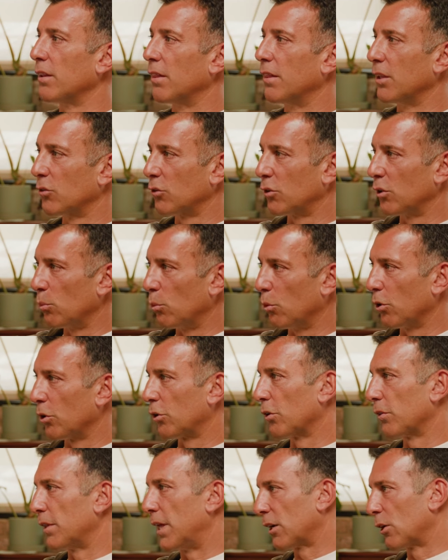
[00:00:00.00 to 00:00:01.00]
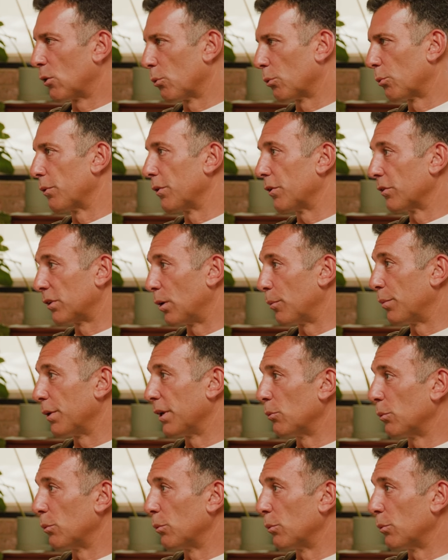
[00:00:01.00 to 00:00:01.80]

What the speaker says: this could work or that could work with this company.